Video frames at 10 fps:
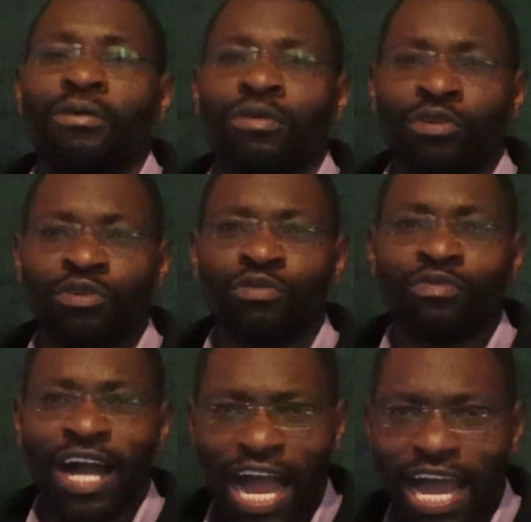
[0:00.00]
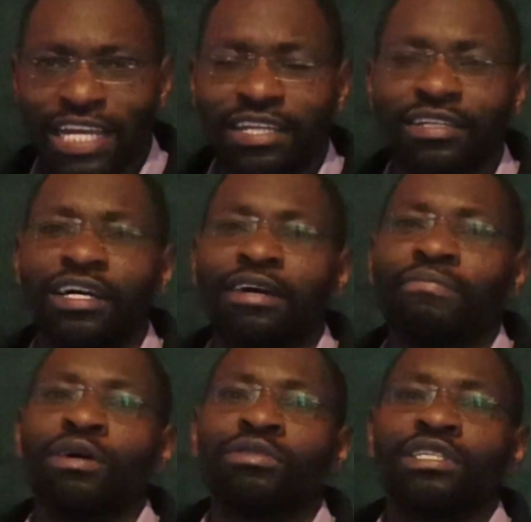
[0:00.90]
or you've heard
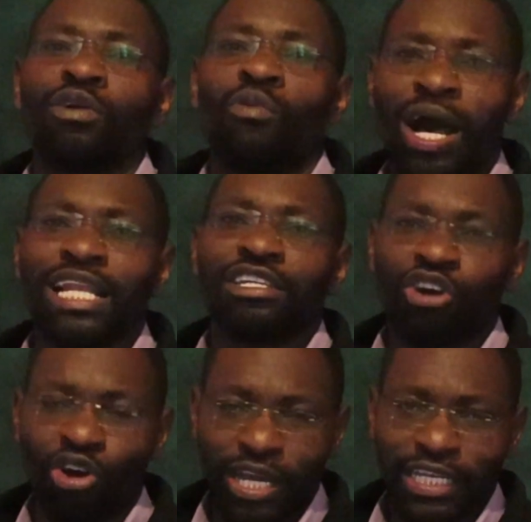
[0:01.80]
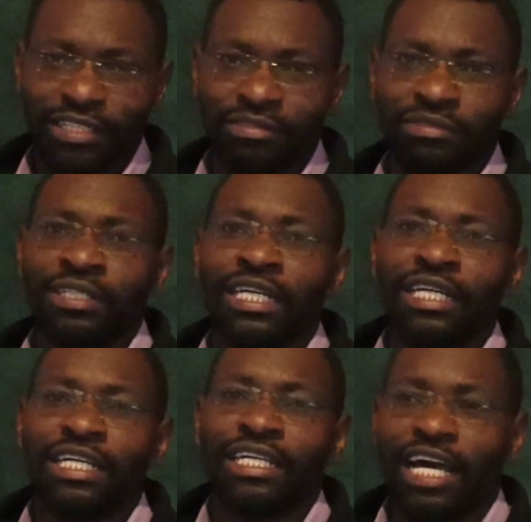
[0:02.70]
about the coin
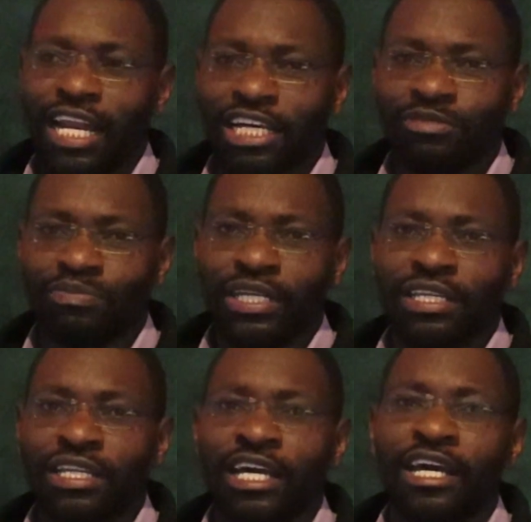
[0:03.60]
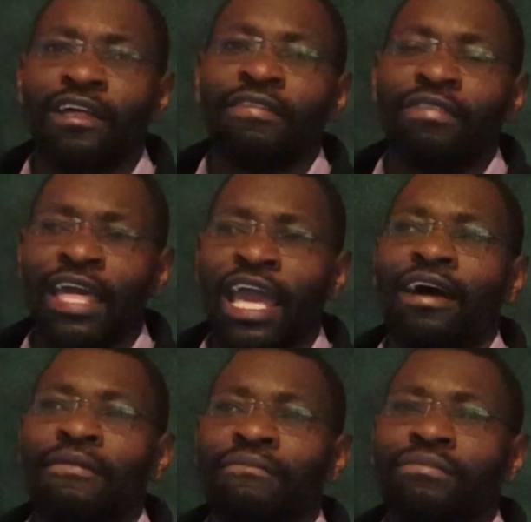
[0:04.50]
that uh, has been
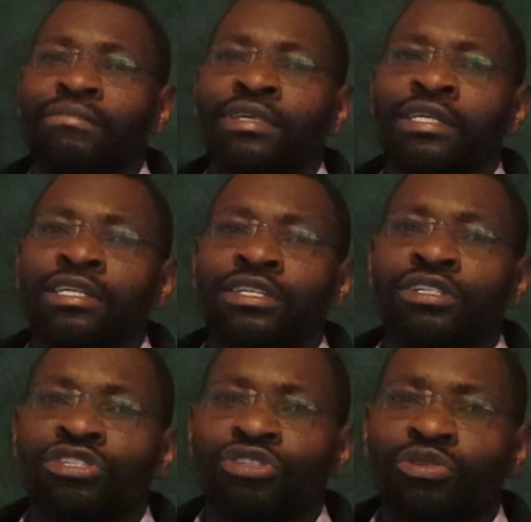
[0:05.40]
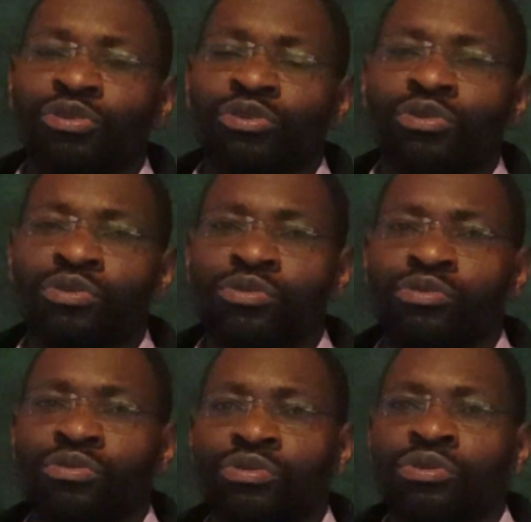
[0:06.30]
there. So
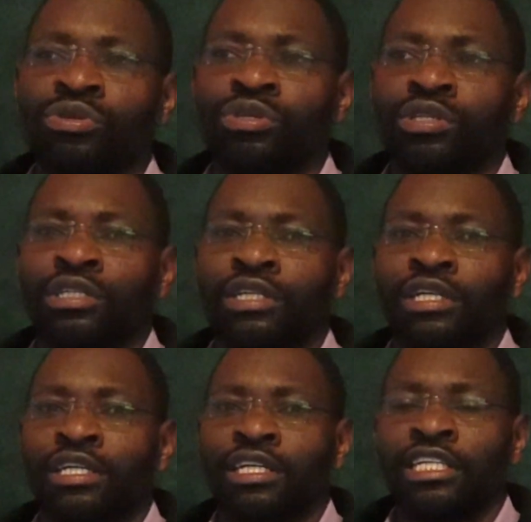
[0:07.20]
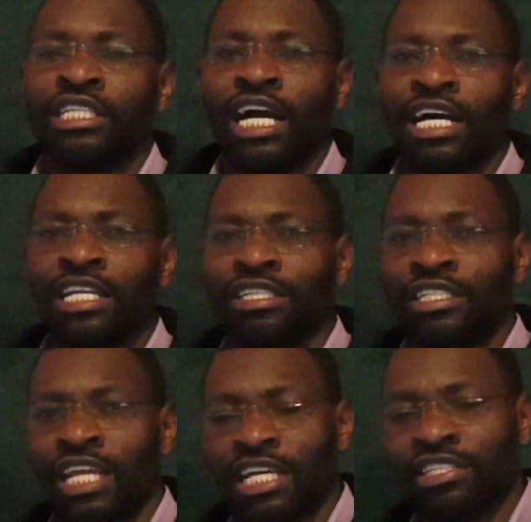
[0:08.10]
it, had,
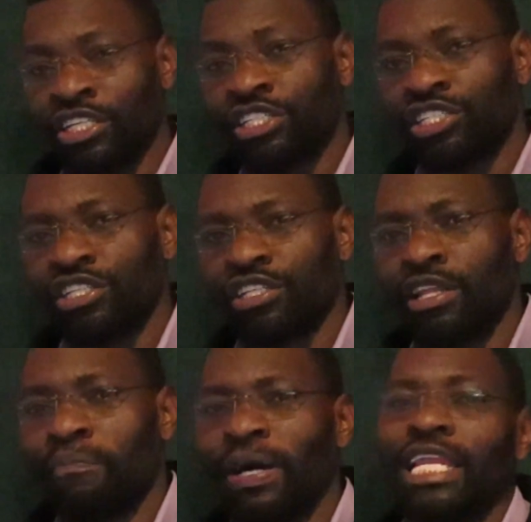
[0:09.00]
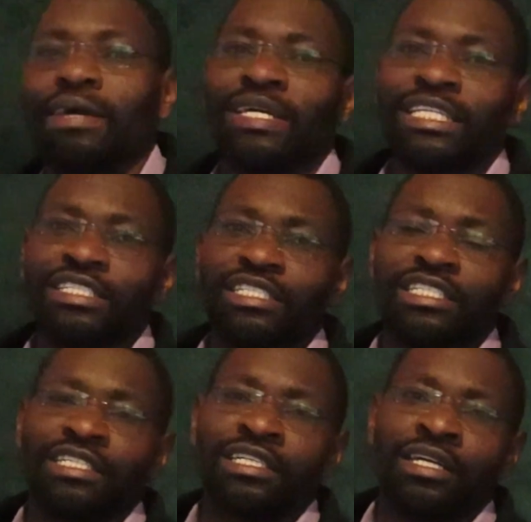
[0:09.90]
it has reached the
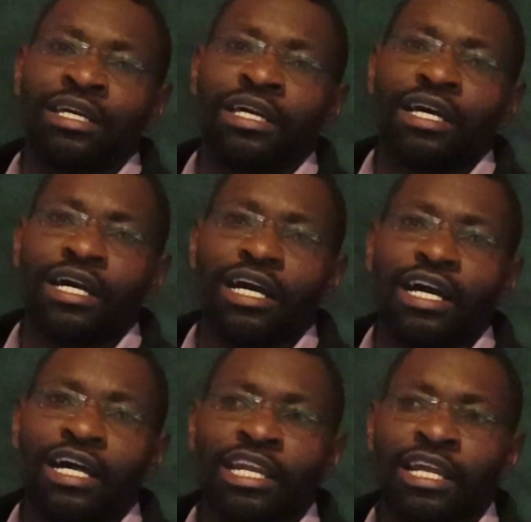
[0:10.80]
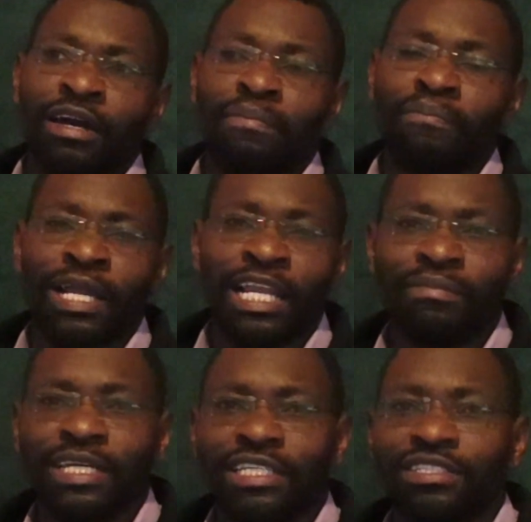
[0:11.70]
parliament and uh,
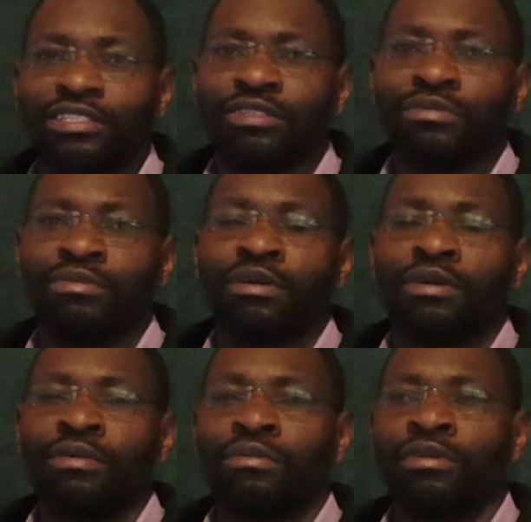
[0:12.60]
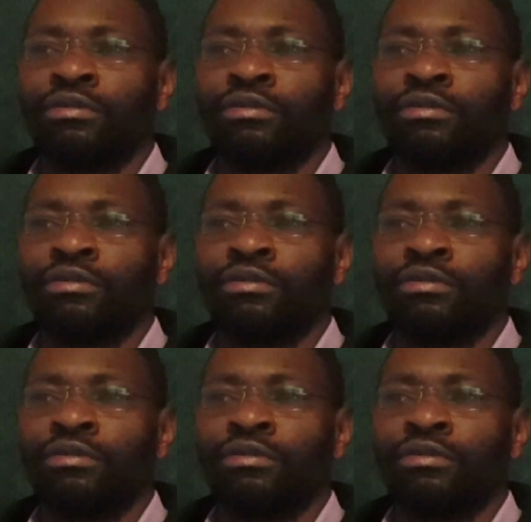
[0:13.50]
parliament uh,